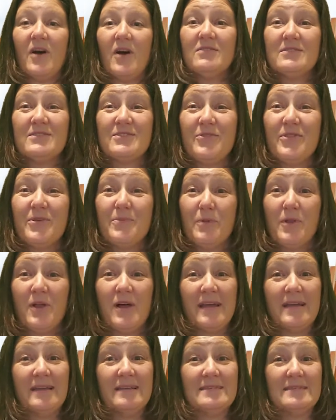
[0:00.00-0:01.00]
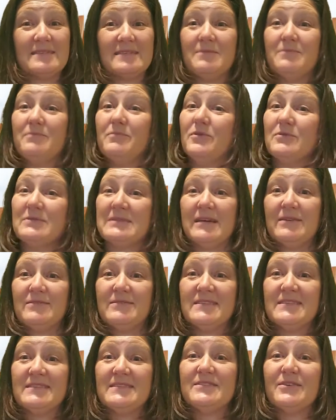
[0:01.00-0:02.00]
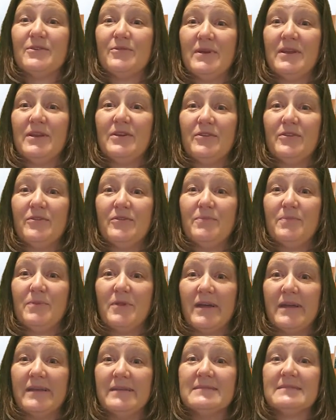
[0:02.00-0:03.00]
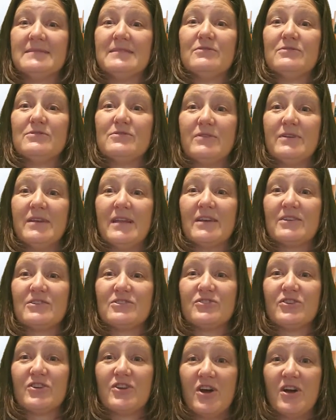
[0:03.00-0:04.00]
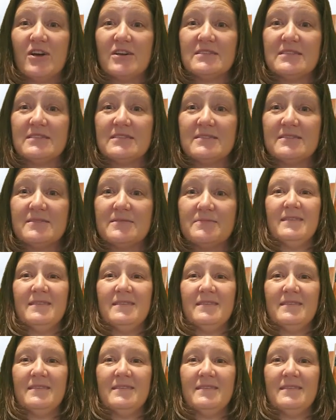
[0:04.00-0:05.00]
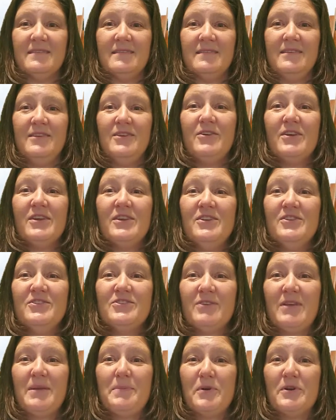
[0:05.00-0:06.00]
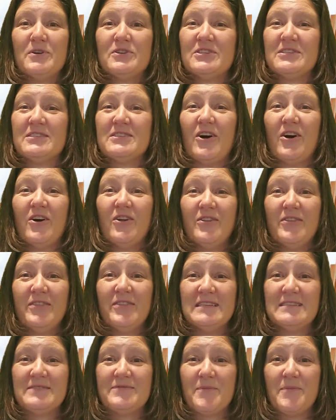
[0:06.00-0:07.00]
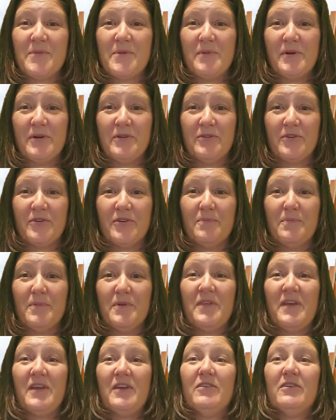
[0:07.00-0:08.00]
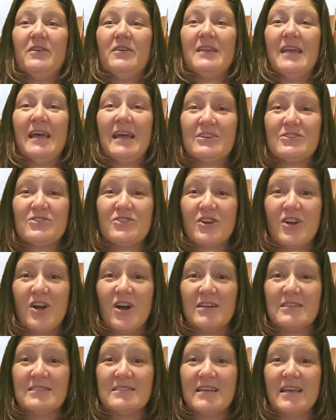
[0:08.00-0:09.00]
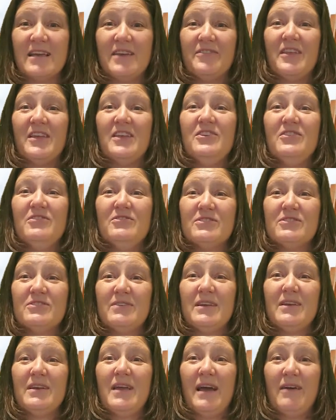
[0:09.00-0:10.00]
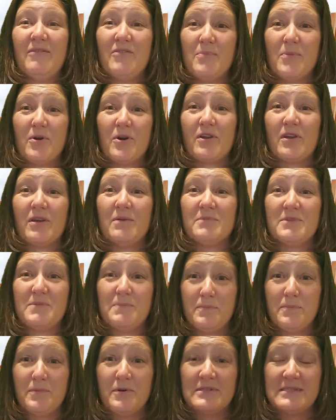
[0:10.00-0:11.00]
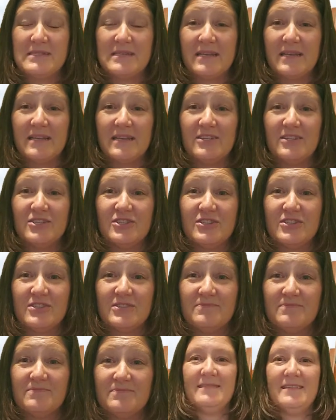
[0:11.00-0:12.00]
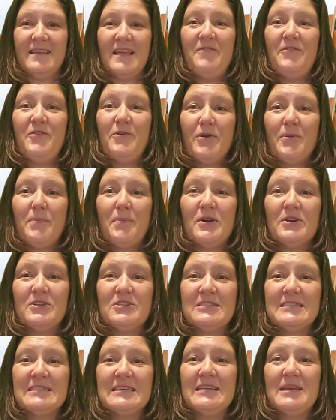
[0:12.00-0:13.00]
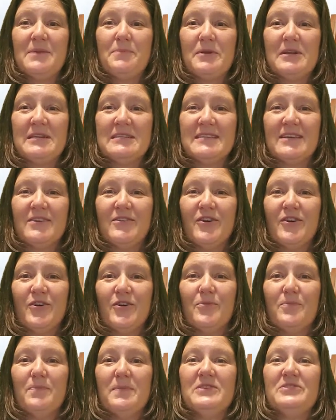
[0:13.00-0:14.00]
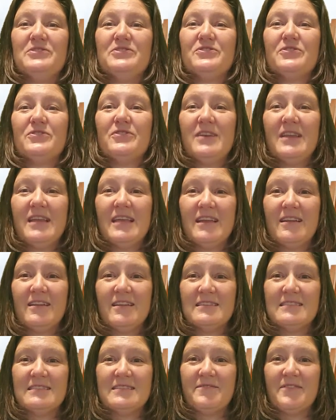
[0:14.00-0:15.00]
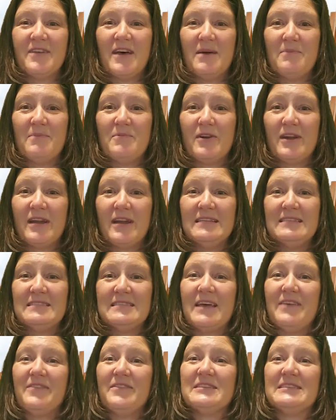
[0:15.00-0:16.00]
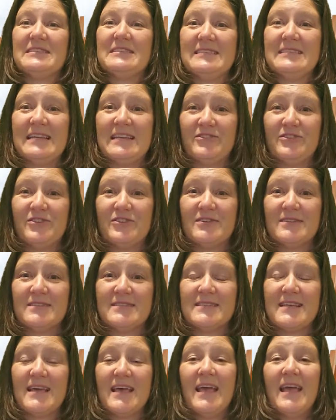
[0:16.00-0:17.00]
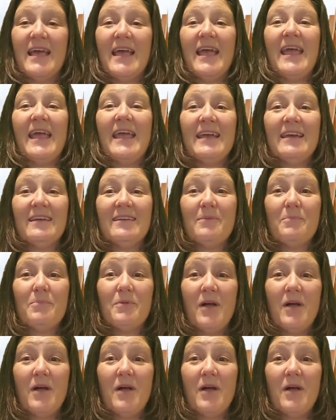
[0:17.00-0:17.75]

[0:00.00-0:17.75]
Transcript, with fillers: Also the blinds. Most houses don't include blinds. Those are an extra cost. You can usually purchase all of these from the builder, but they are an extra cost and they usually have a markup percentage. If you are purchasing a presale home, be sure to get a list of the upgrades and the standards and a